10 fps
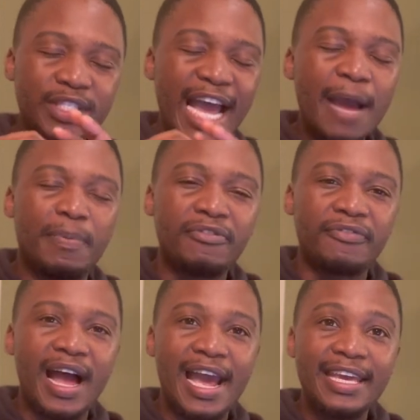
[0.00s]

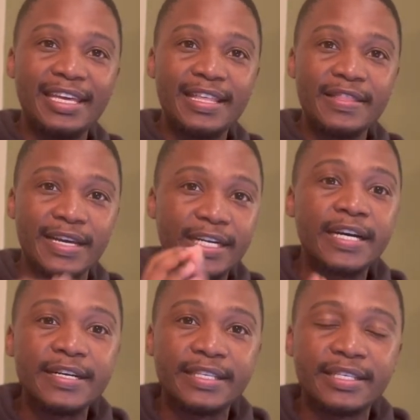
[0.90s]
typify the
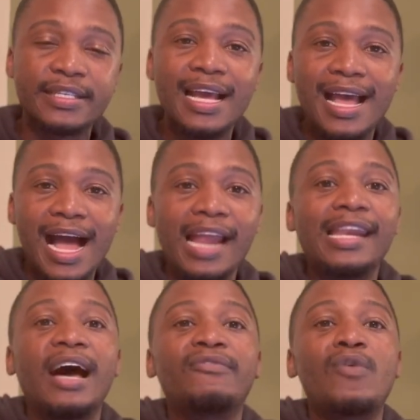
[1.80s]
curse. I
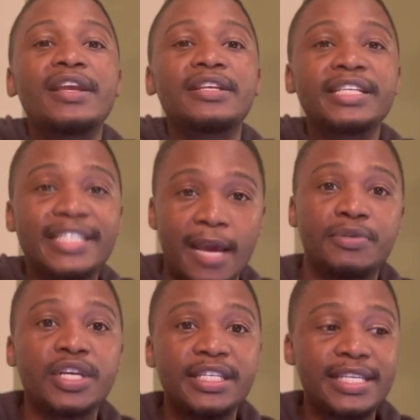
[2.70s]
love what
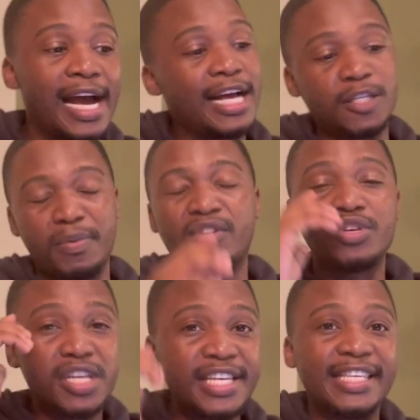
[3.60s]
redemption does
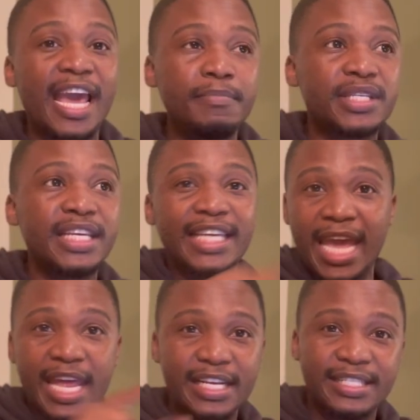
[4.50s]
because redemption
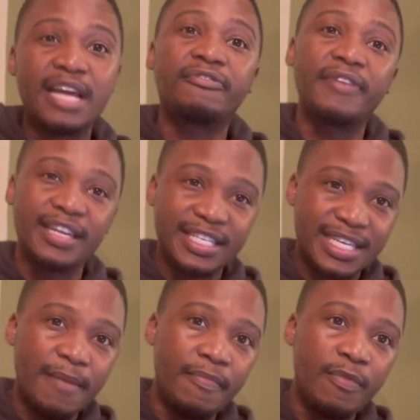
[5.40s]
carries that very
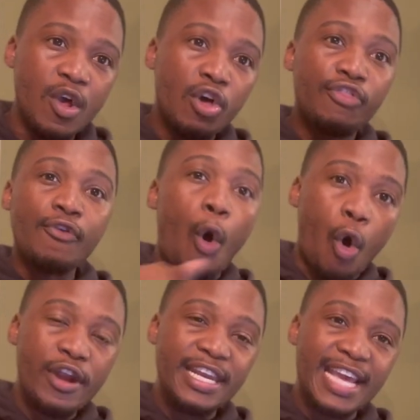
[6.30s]
same
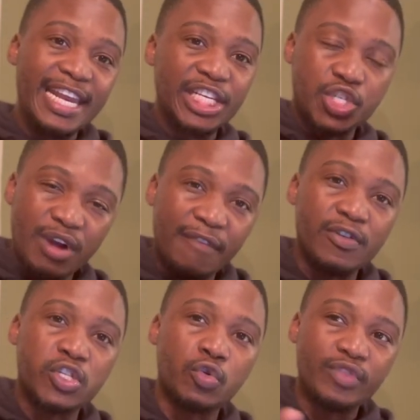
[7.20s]
thorn and it
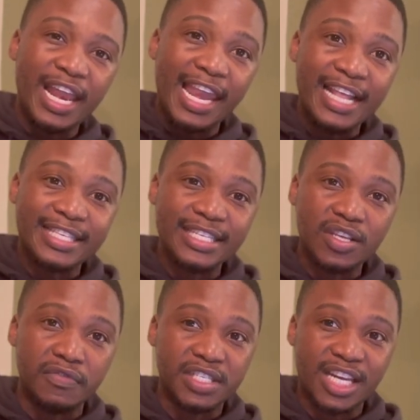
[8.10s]
travels through the lenses
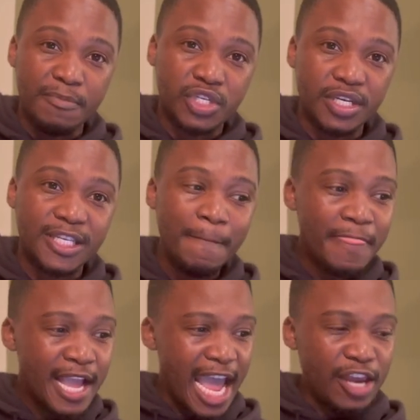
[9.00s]
of scriptures,
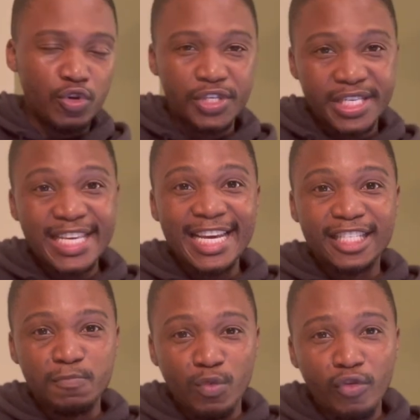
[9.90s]
and you see
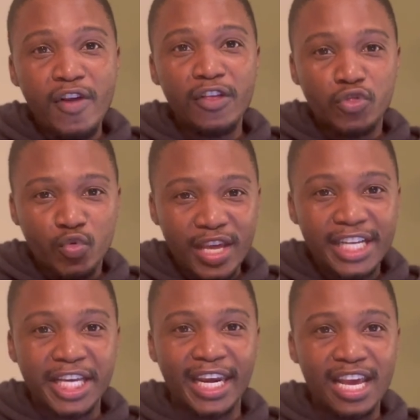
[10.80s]
it moving through
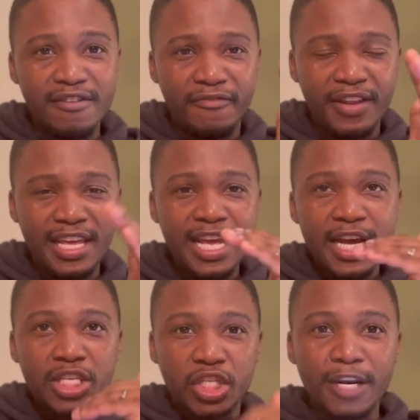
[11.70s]
each and every
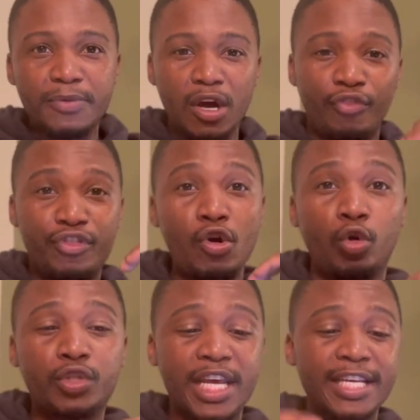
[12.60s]
scripture of the
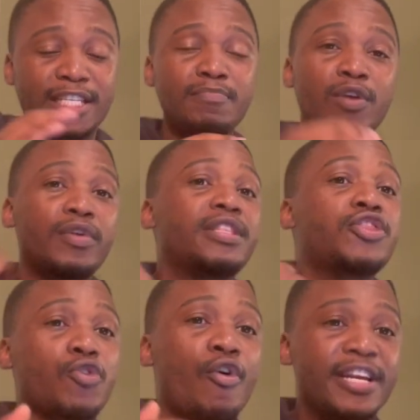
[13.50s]
Old Testament where the
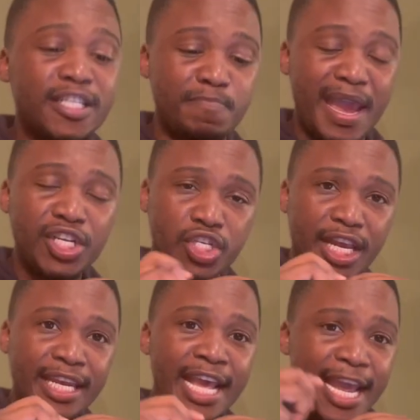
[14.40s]
thorn is
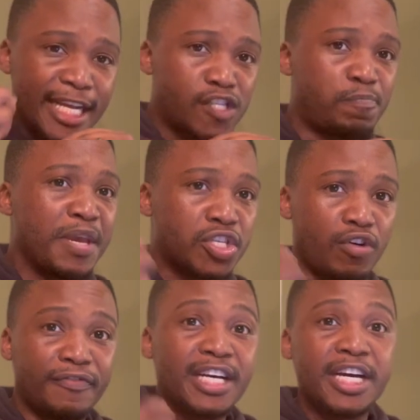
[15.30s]
mentioned. It speaks
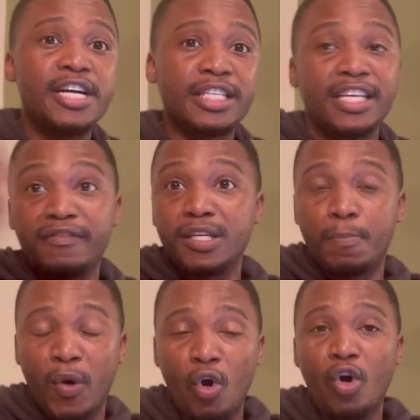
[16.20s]
of the curse. Even
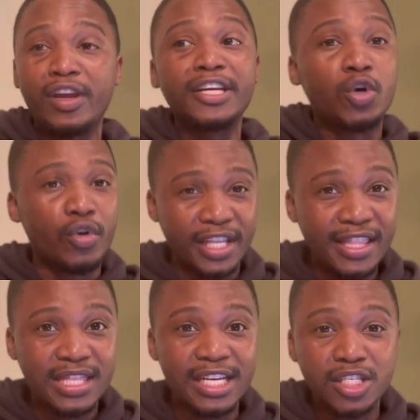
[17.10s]
Paul in
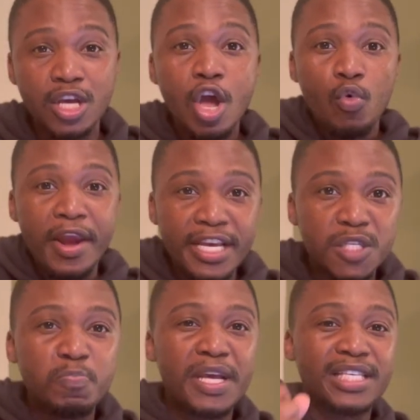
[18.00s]
Corinthians, when he
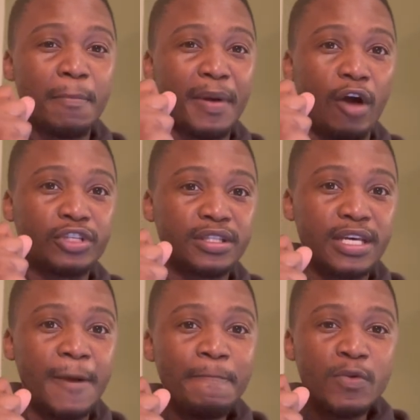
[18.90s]
speaks about
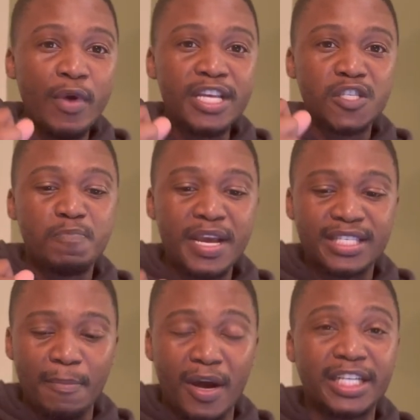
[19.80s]
the when he speaks
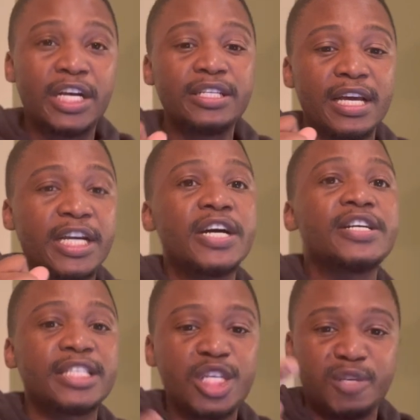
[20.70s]
about the
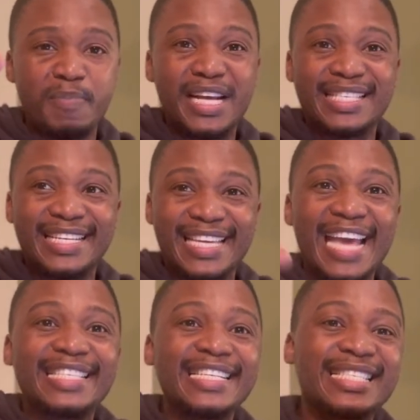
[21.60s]
curse, he speaks it
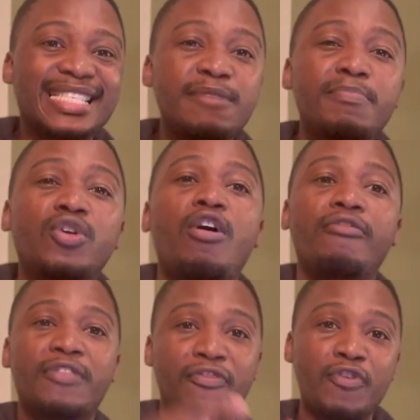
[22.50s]
as a symbol
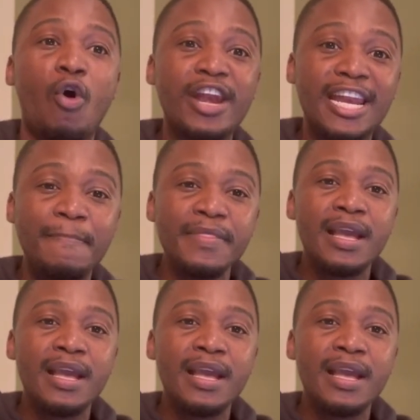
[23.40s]
of the thorn.